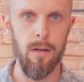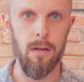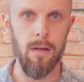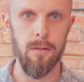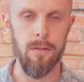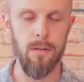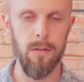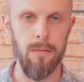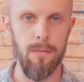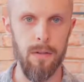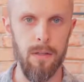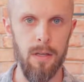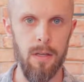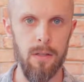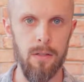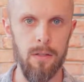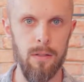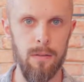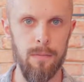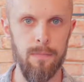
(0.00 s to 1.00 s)

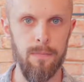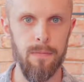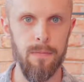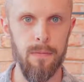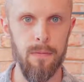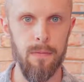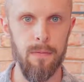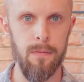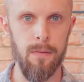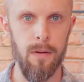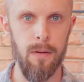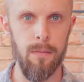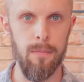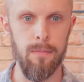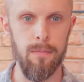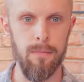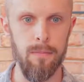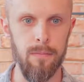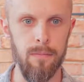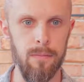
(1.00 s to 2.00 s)
certification
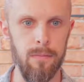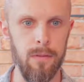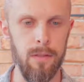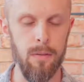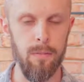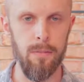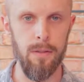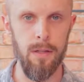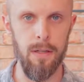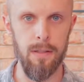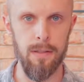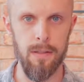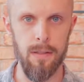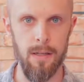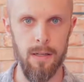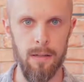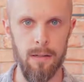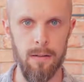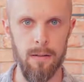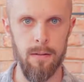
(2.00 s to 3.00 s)
from some place
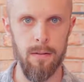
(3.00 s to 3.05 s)
like